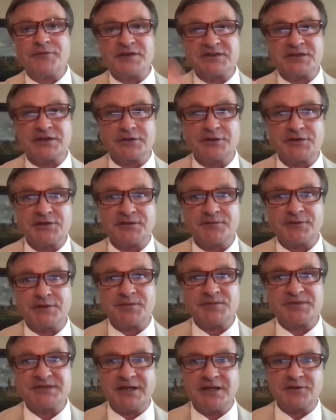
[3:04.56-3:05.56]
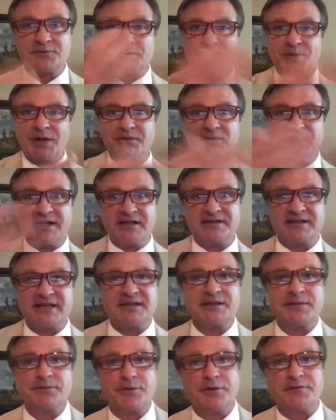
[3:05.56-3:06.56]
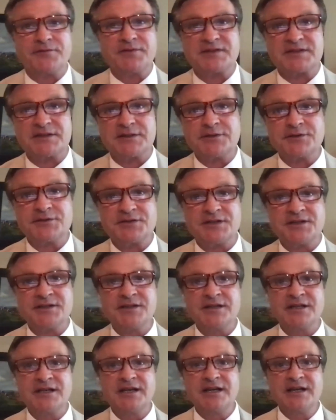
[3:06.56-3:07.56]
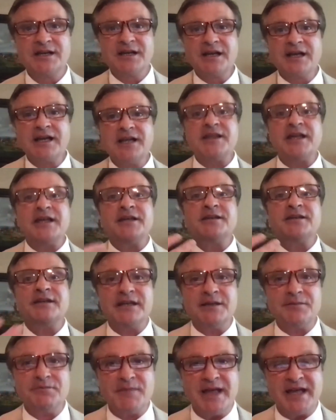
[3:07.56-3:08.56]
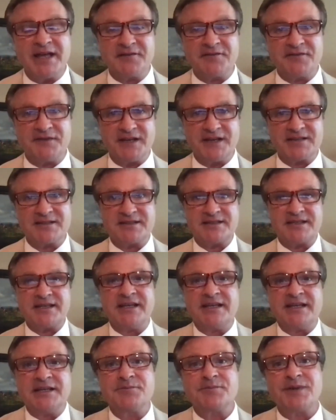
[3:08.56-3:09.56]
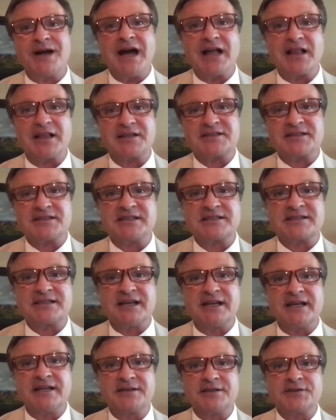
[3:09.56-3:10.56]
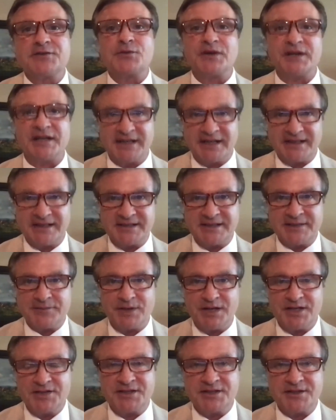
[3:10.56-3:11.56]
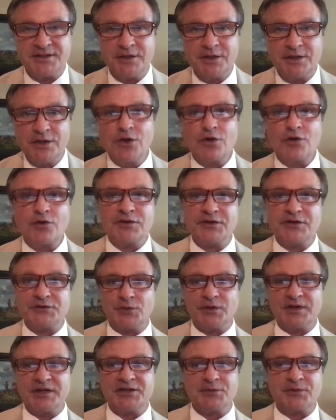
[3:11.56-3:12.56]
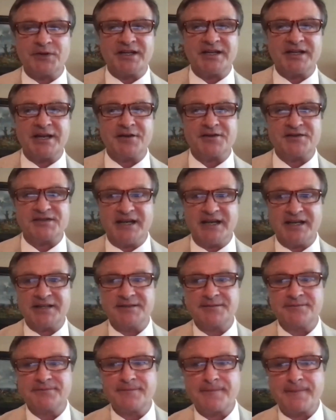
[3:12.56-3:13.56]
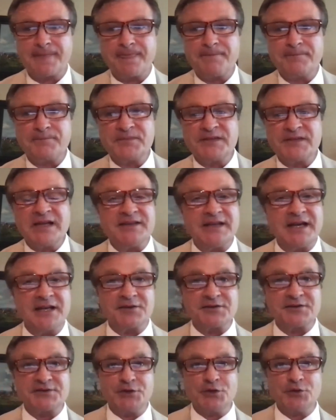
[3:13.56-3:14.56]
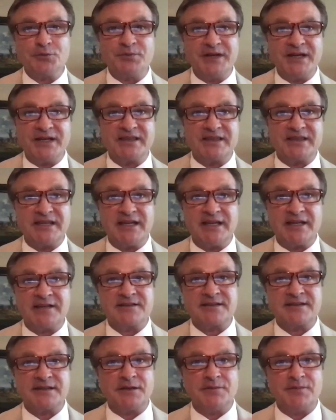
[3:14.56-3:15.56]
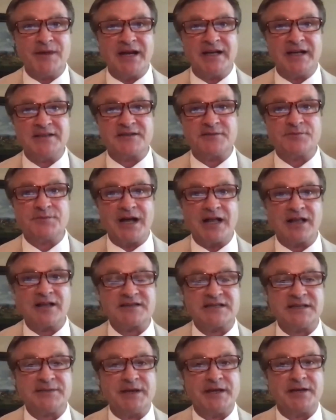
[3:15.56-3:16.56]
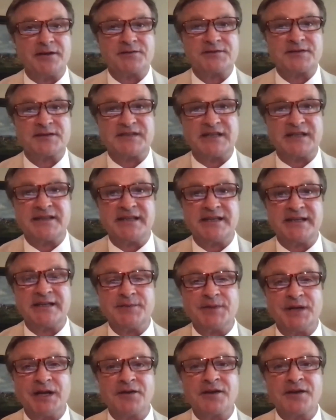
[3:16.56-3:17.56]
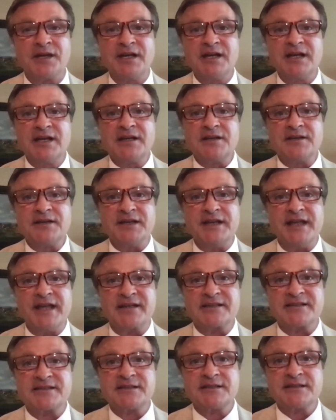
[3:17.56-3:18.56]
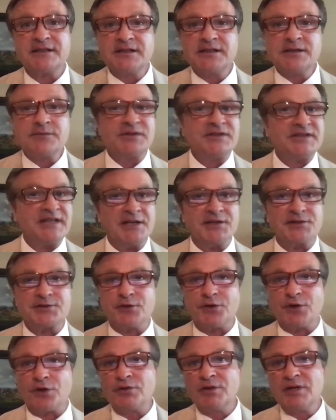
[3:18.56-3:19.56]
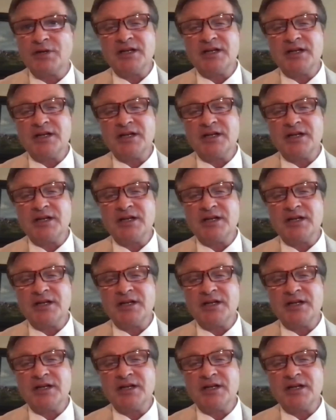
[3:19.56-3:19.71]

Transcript: solution for themselves. Republicans get the perfect solution. And then it manifests in policies like the 2019 budget or the 2020 CARES Act. Now, there's two big things in the minds of policymakers as they think about the next potential